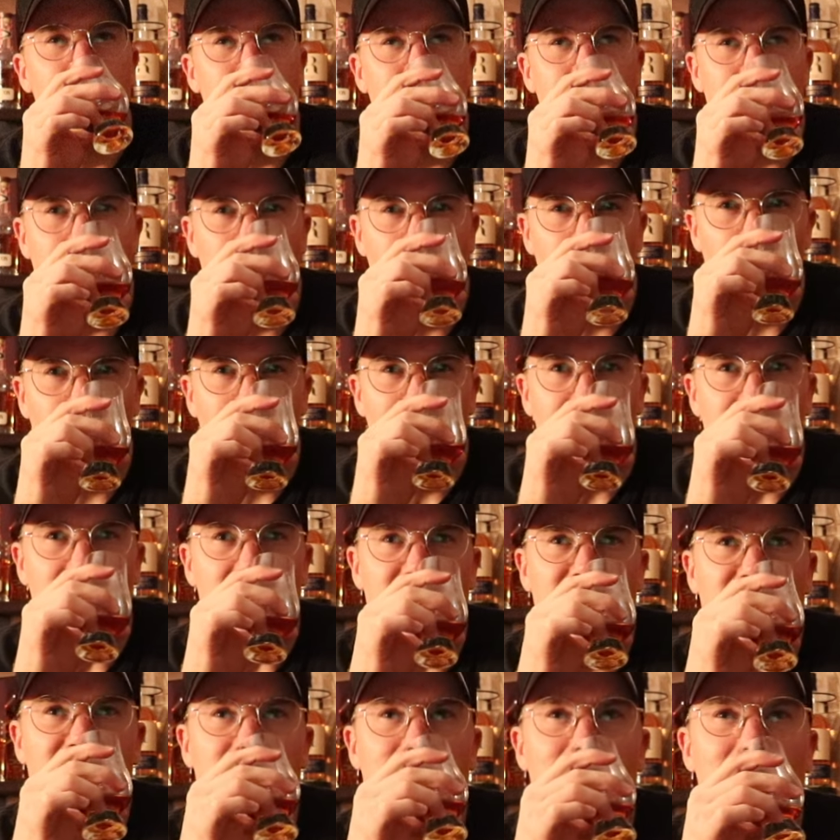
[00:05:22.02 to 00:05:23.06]
It's a little bit of
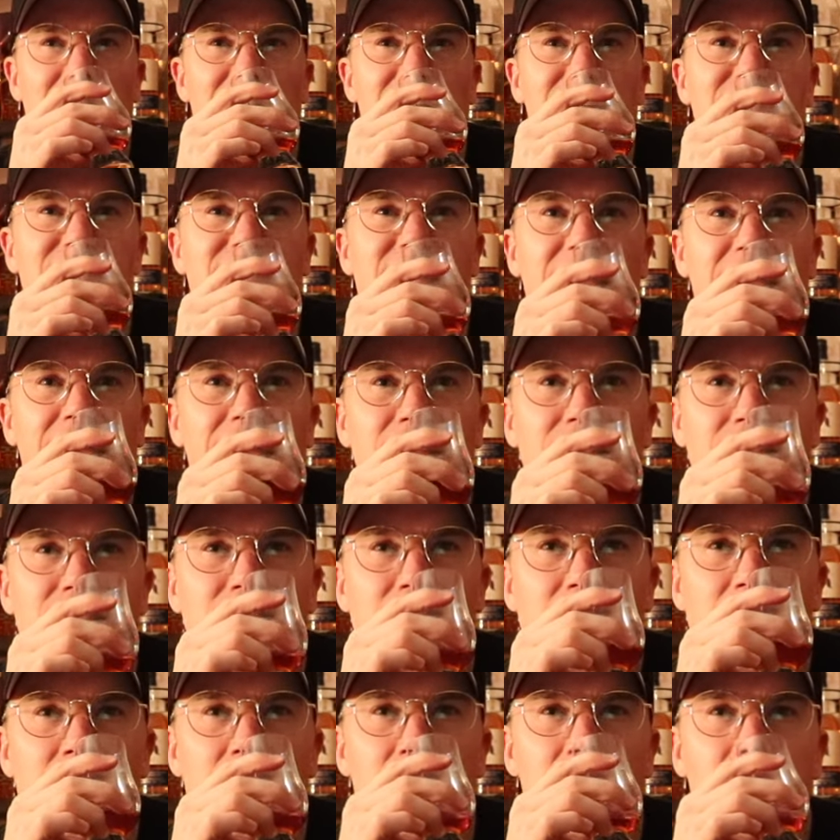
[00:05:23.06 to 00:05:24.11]
the spice that hits
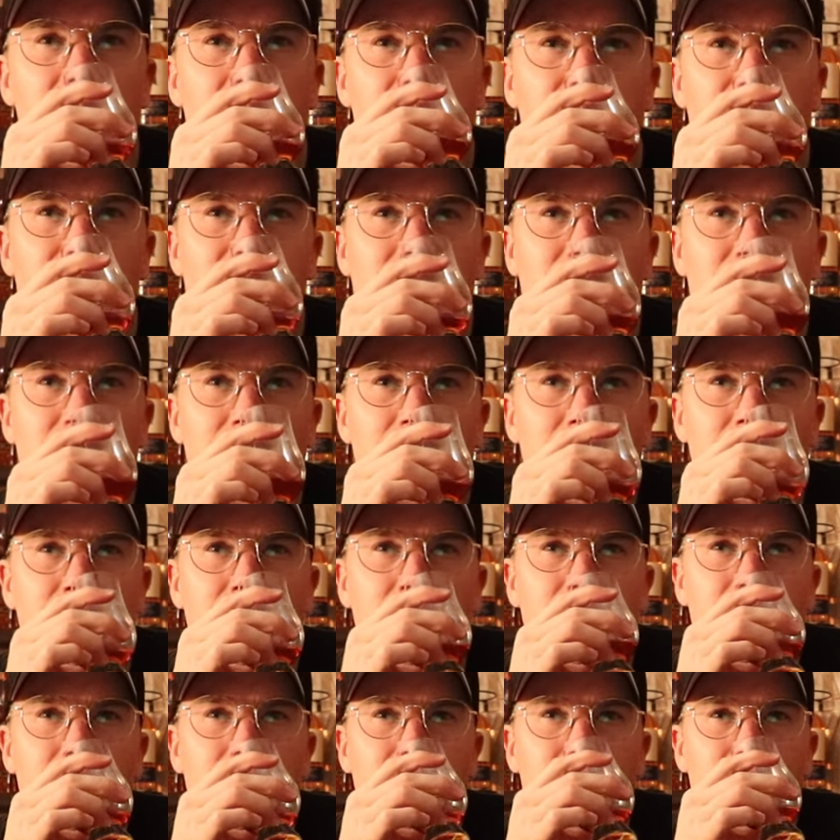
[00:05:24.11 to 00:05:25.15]
the nose.
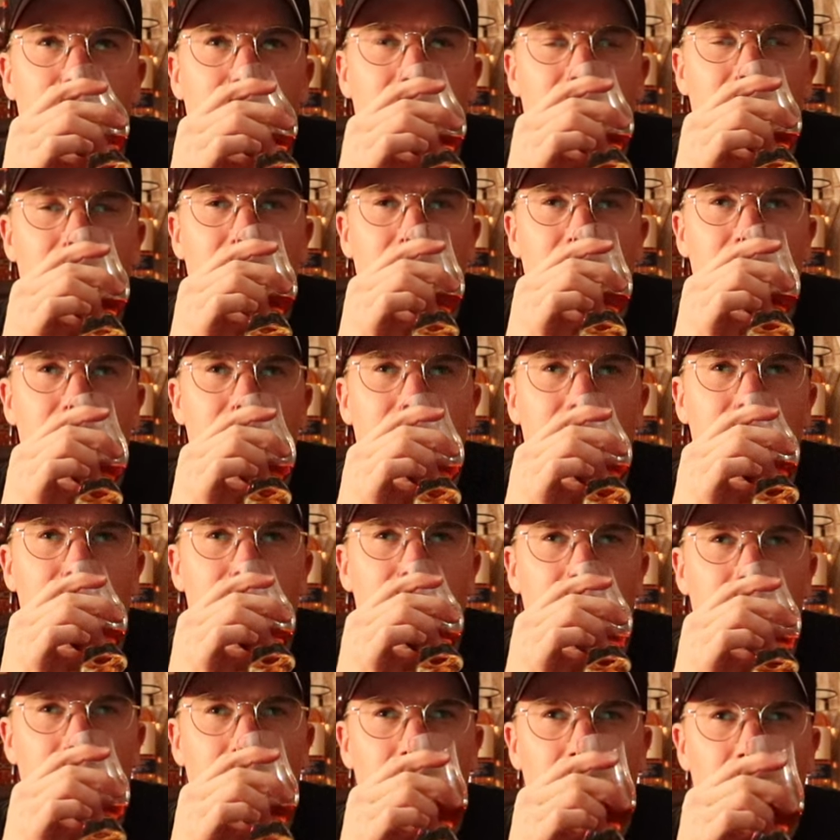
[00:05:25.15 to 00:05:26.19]

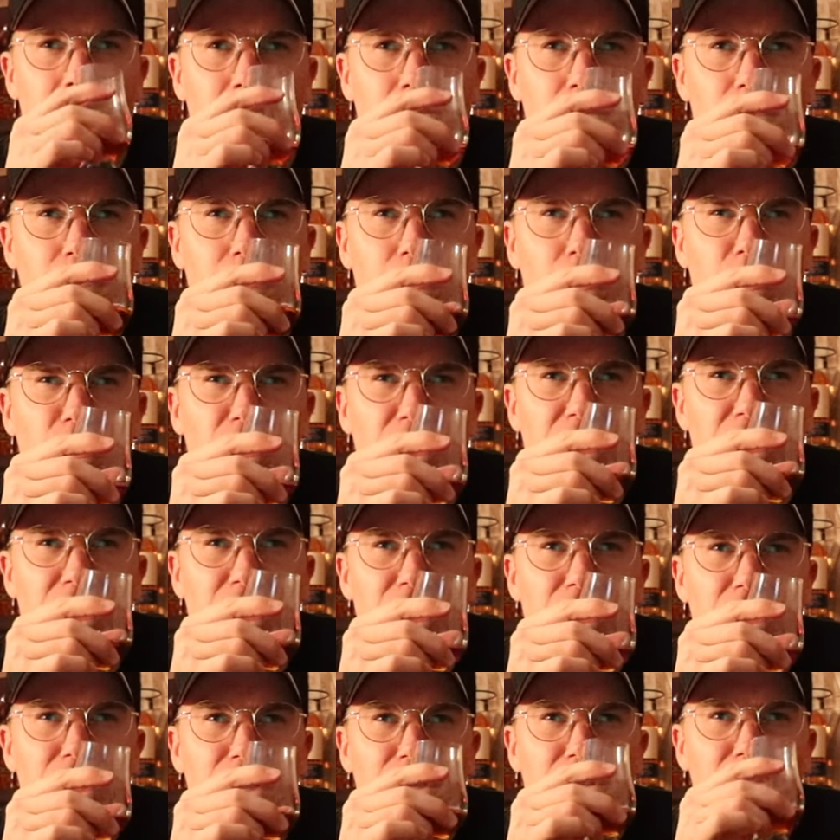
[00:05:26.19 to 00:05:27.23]
Oh
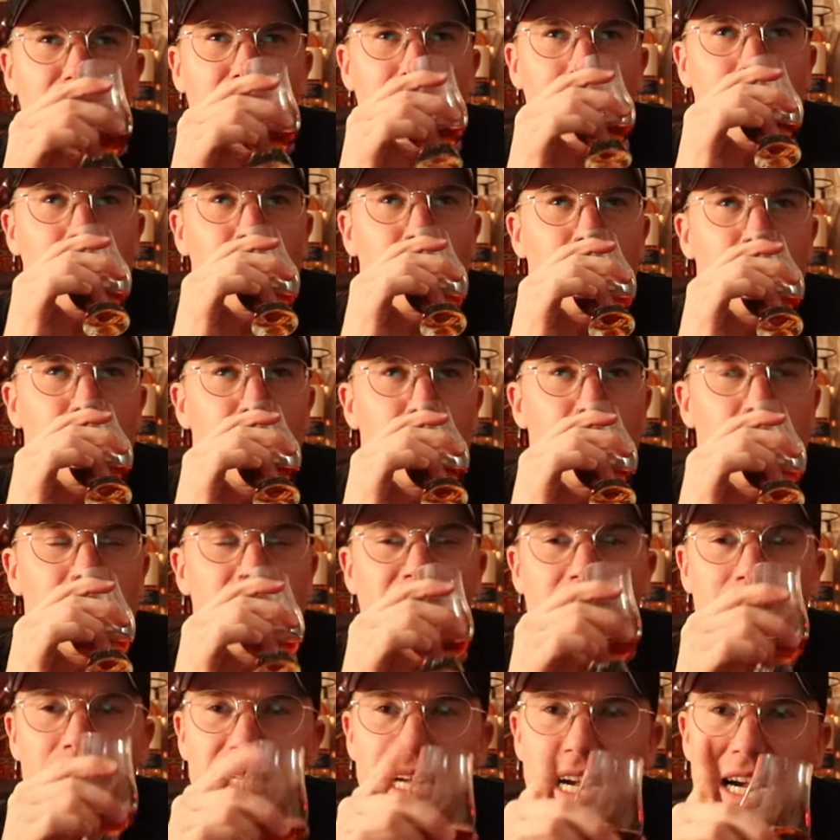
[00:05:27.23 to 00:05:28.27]
yeah.
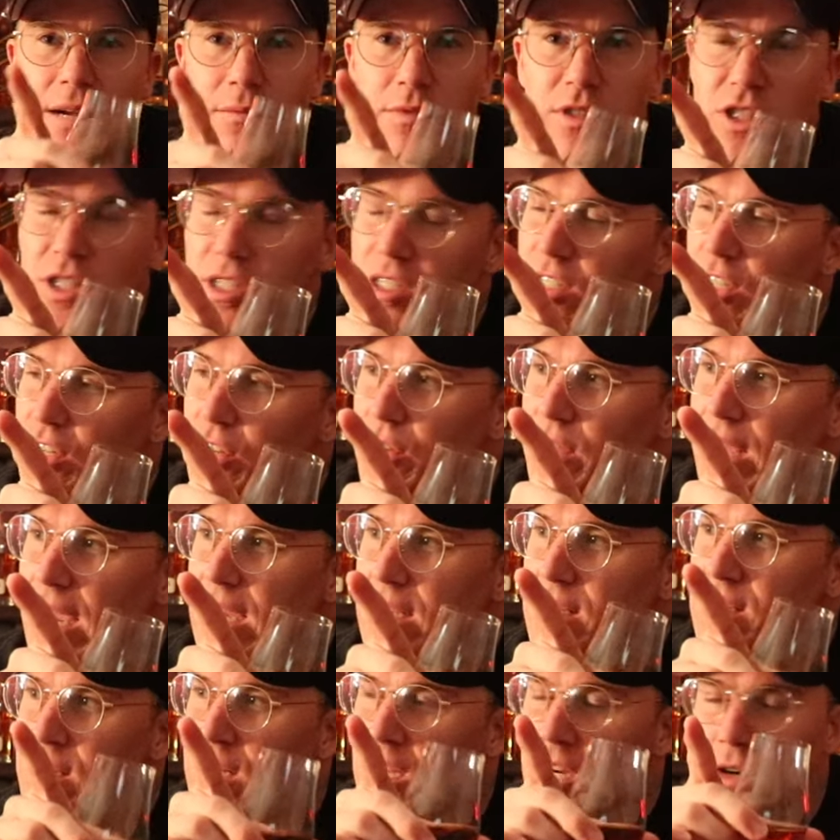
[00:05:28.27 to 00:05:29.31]
Sometimes, just so you
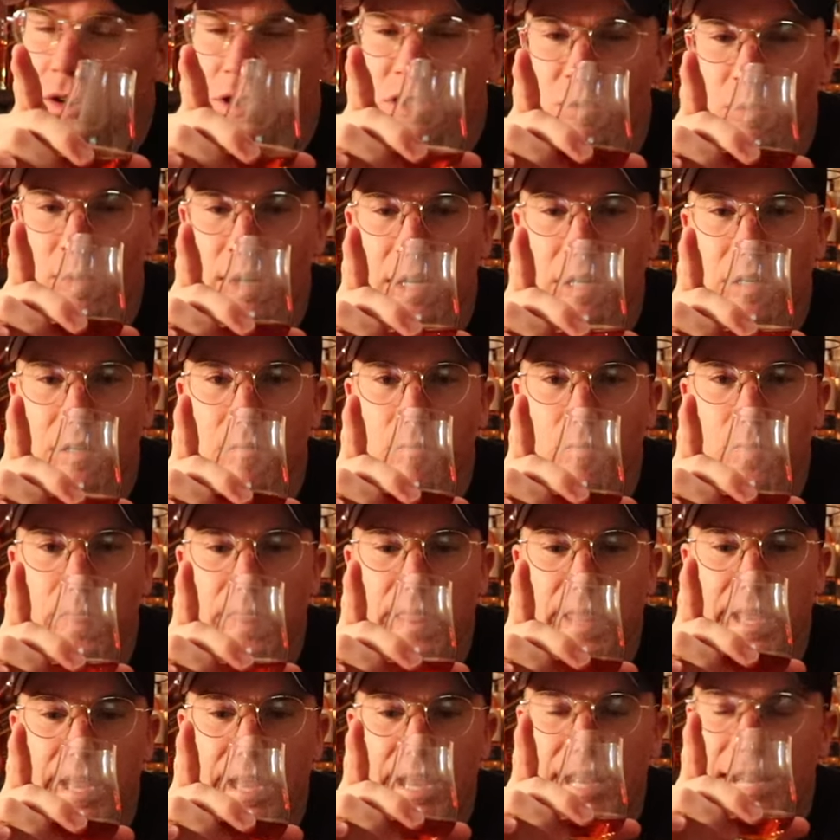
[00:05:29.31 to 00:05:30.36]
guys know as well,
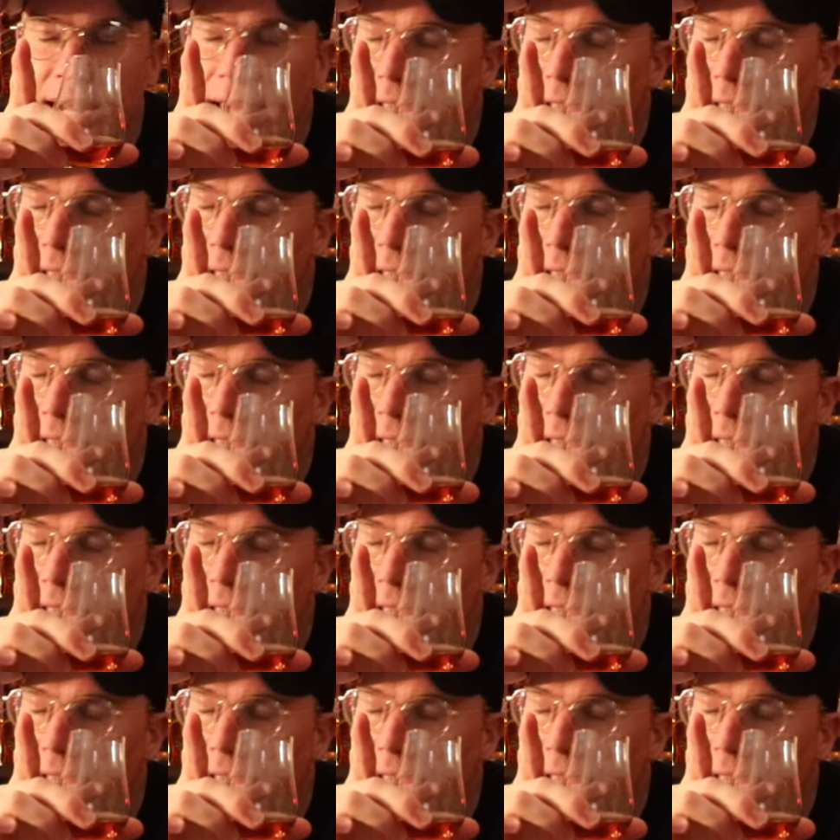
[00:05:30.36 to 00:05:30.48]
it